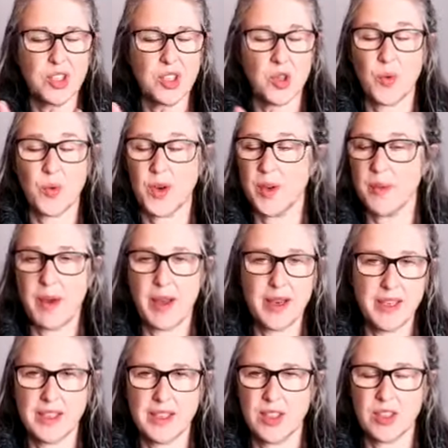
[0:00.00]
don't worry about
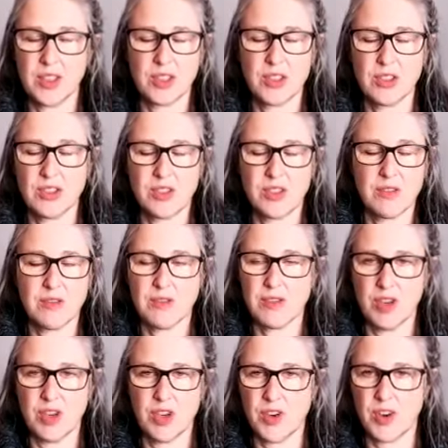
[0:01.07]
it.
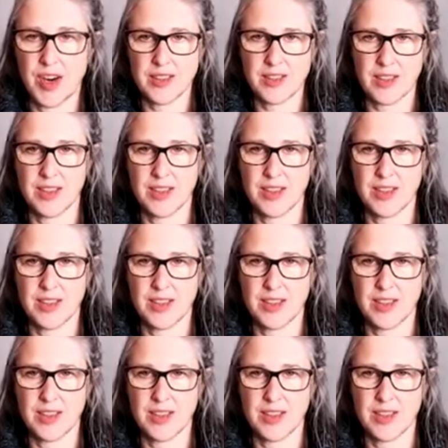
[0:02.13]
You're great.